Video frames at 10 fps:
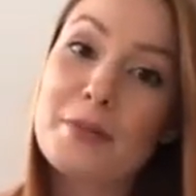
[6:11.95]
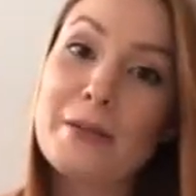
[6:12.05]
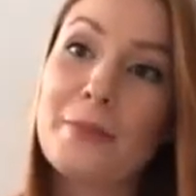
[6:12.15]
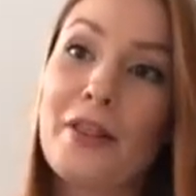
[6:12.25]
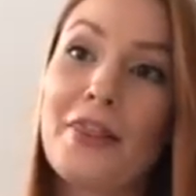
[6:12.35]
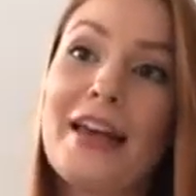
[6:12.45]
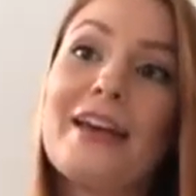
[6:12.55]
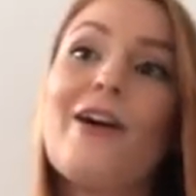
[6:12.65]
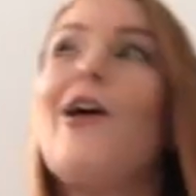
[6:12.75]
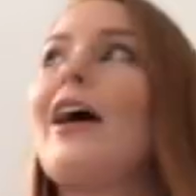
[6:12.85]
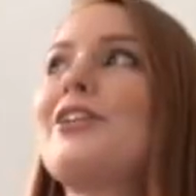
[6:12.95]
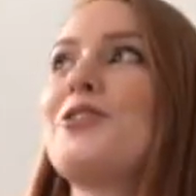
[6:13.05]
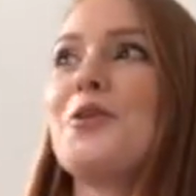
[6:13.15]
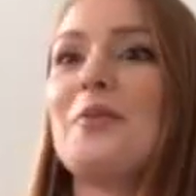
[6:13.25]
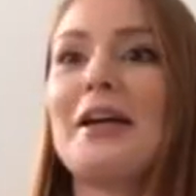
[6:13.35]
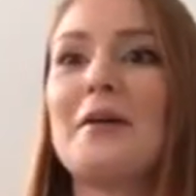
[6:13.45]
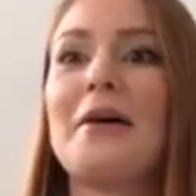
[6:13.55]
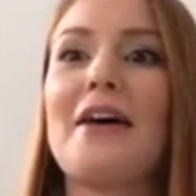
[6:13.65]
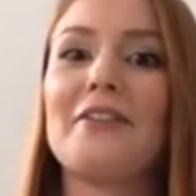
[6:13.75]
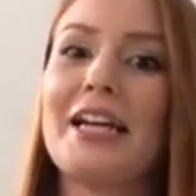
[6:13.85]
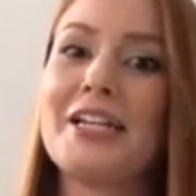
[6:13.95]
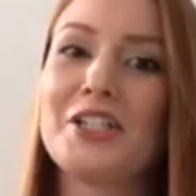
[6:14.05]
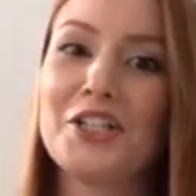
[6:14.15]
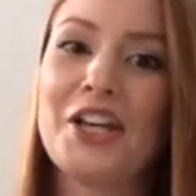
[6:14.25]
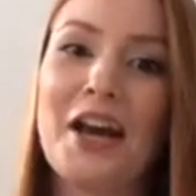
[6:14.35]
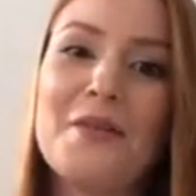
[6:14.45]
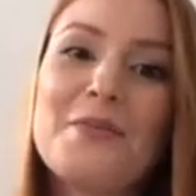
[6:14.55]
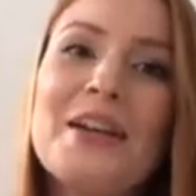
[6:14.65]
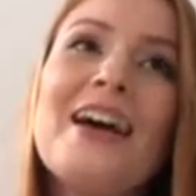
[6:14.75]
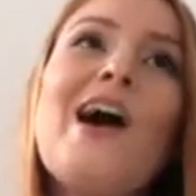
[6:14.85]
People think, oh, I should be in a better relationship,